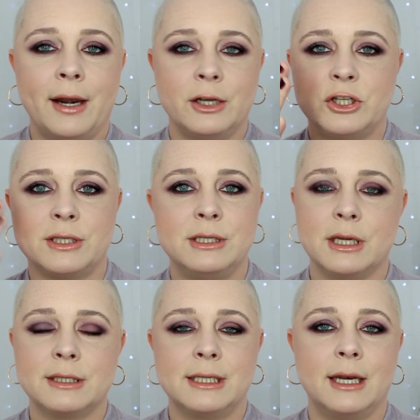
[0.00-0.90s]
I just
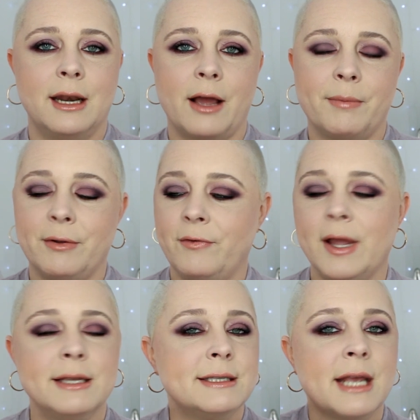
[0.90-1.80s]
dusted it off my
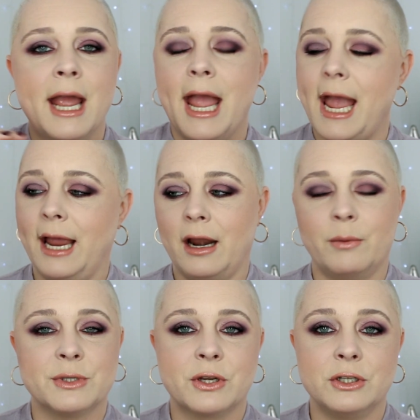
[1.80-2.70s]
face and I
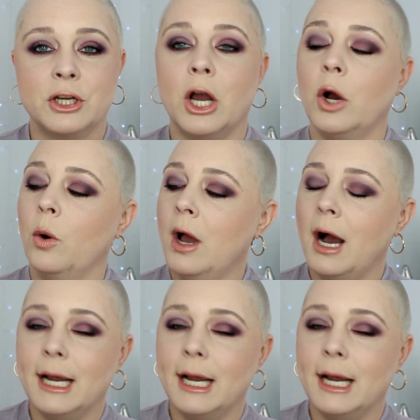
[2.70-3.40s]
was good to go.